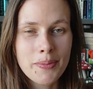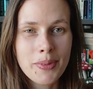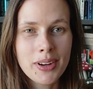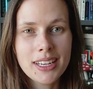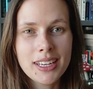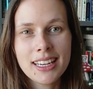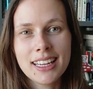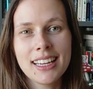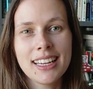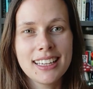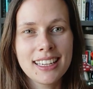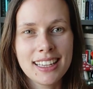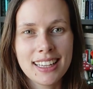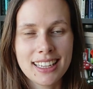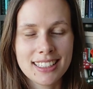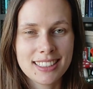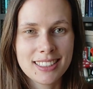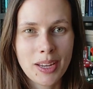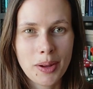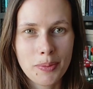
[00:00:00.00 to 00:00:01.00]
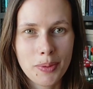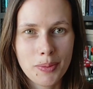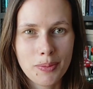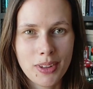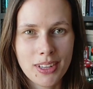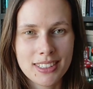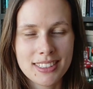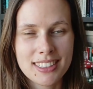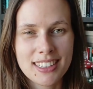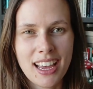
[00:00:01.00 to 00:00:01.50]
But in the last couple
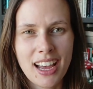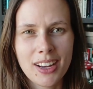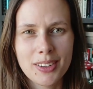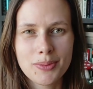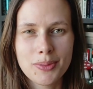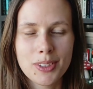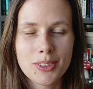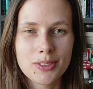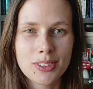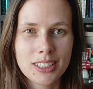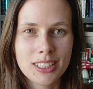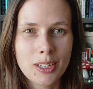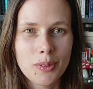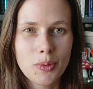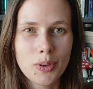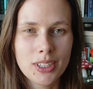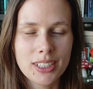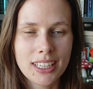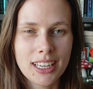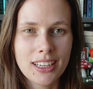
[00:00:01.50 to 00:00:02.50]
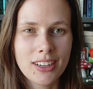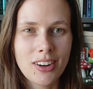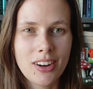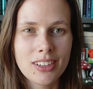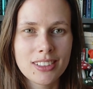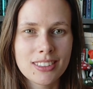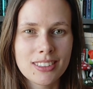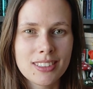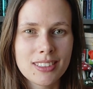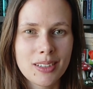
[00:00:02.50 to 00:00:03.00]
months, I've been really working
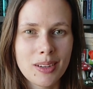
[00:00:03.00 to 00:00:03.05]
on